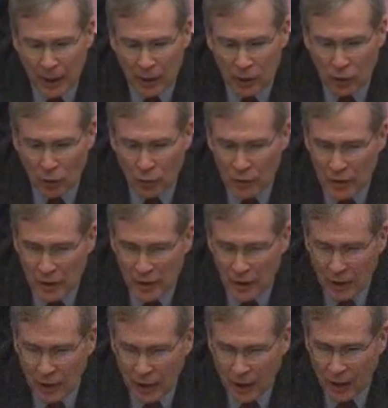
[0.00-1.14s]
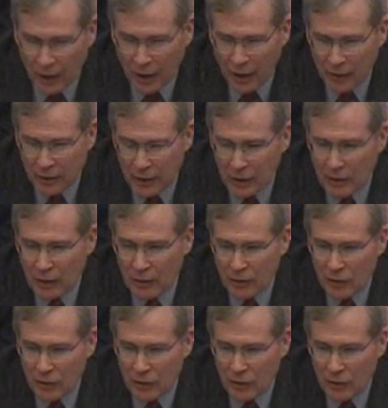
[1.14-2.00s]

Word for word: you know, I think